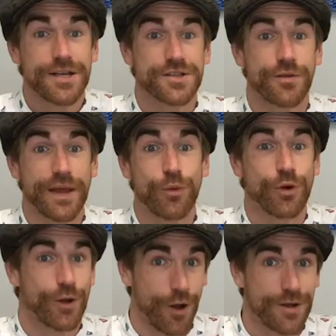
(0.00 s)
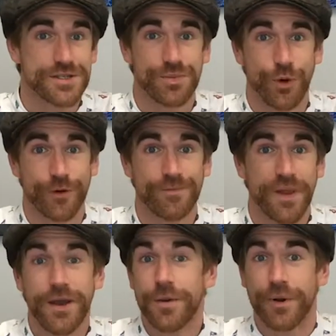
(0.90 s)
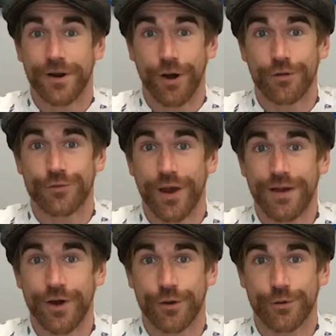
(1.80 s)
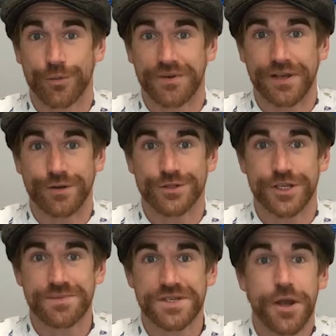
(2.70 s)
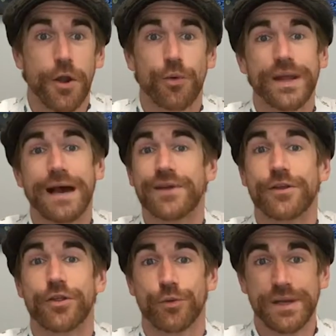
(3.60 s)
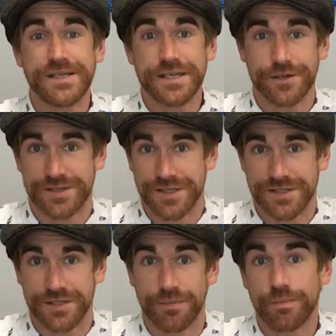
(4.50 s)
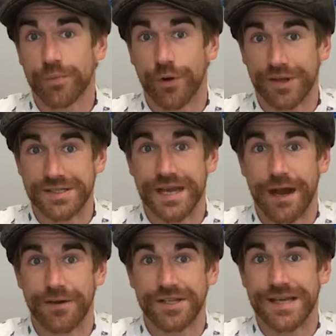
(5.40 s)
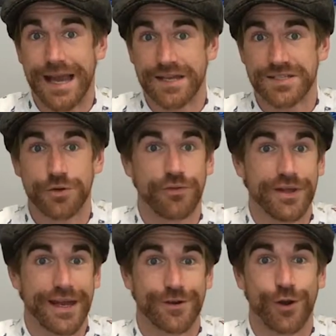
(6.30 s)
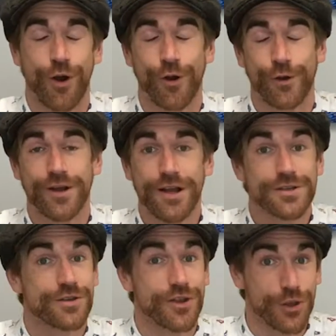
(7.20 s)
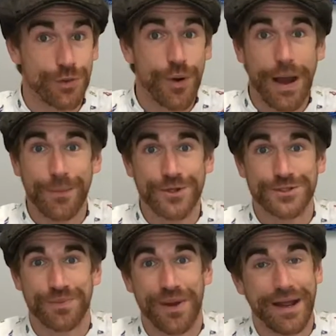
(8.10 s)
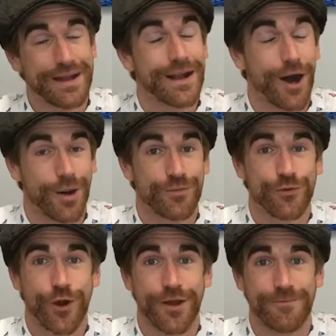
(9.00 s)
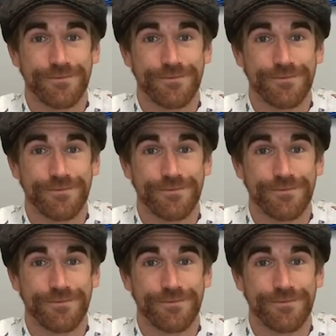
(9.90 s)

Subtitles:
so they will cost more, but at all Drive Auto Group dealerships, we have a 3-tier system broken down into SUV and car so that you know how much you're paying up front.